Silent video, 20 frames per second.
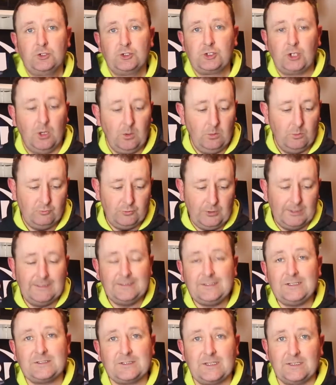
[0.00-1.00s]
So
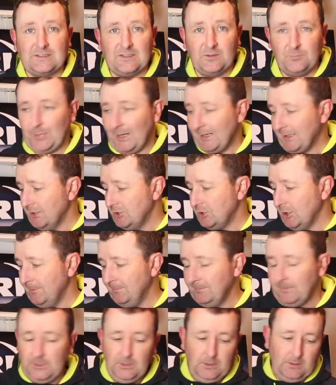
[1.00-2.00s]
really distinctive
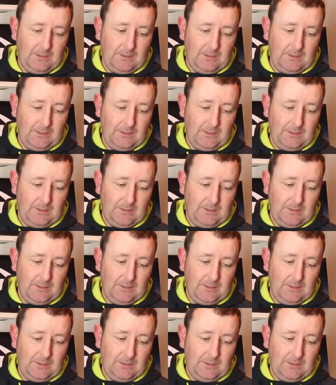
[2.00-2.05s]
packaging.